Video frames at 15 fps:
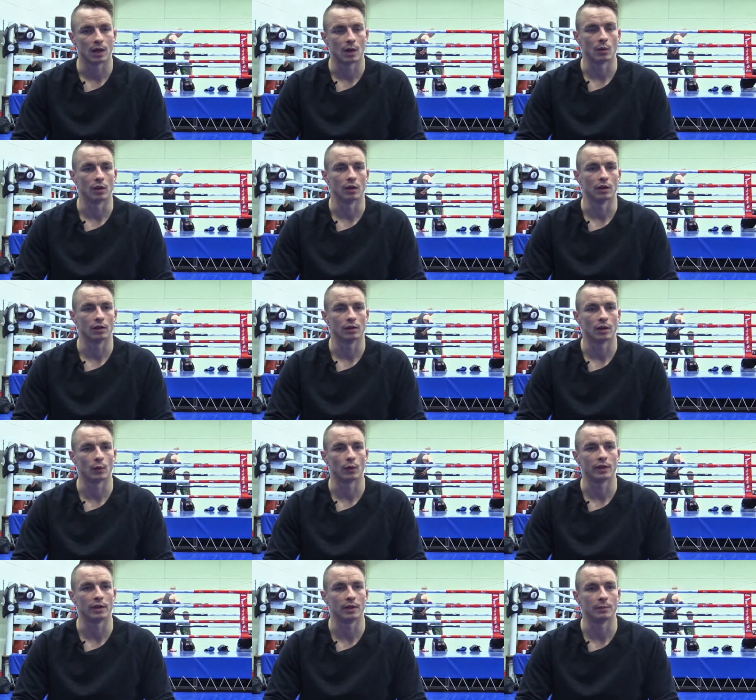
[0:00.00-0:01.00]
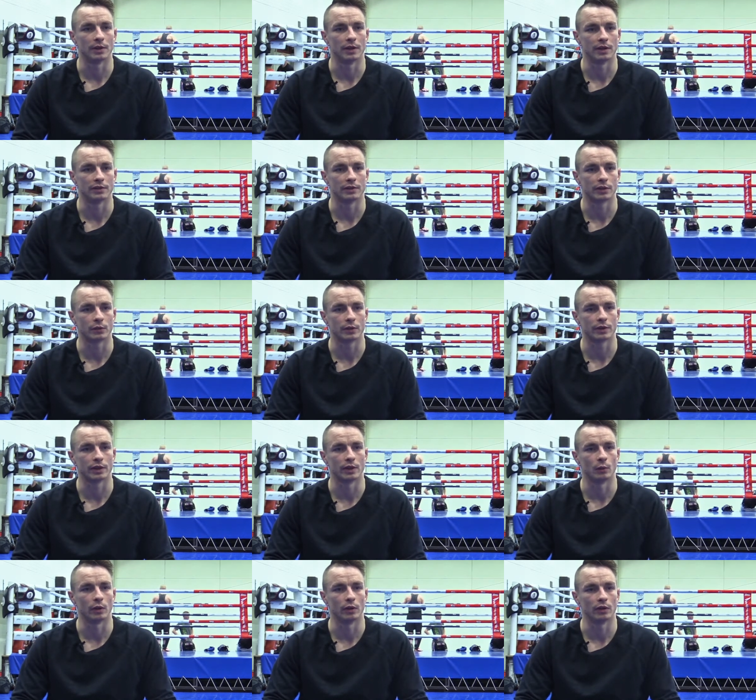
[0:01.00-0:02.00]
I will I will keep it in secret,
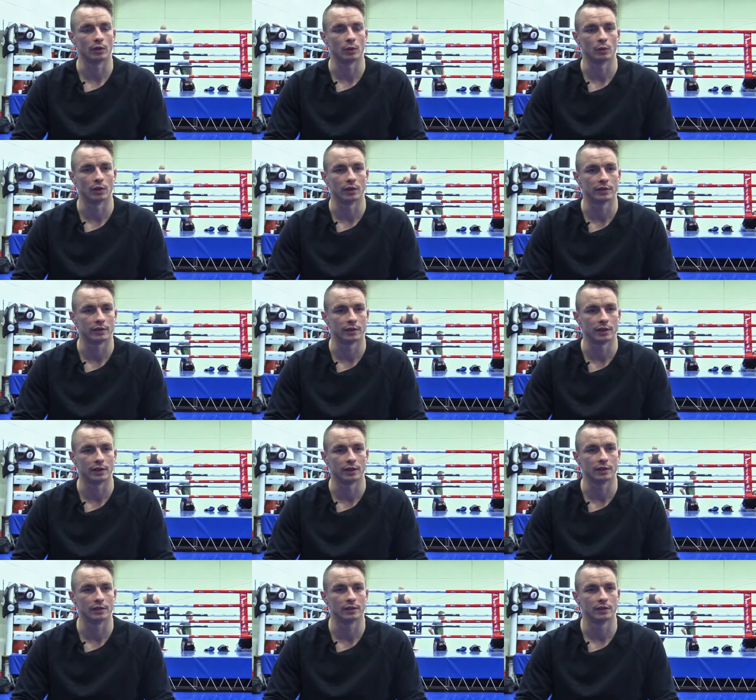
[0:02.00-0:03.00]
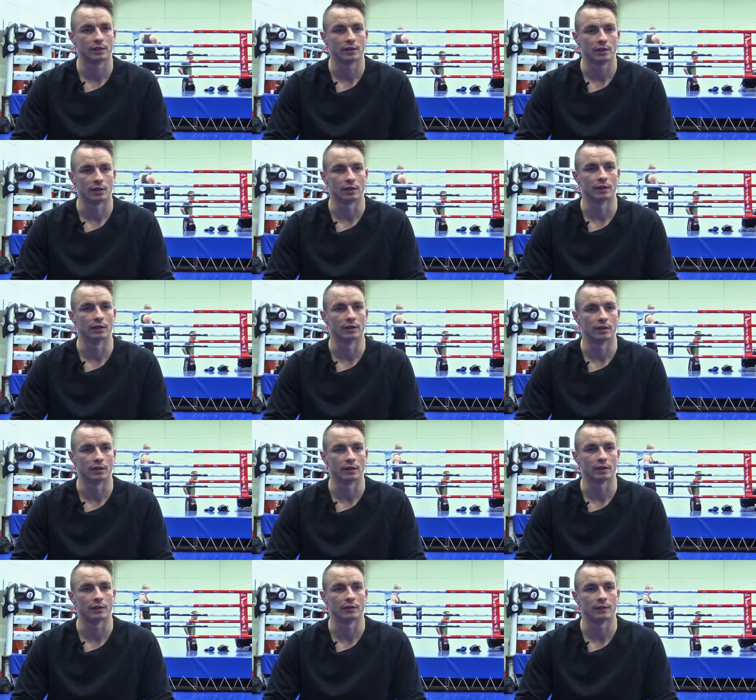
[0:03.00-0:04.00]
and you will see it on
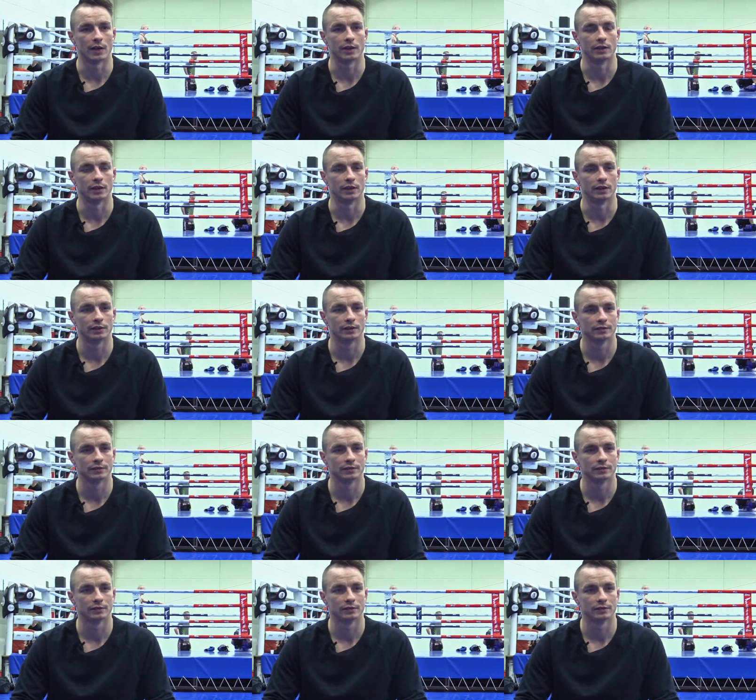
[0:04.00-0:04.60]
on the fight night.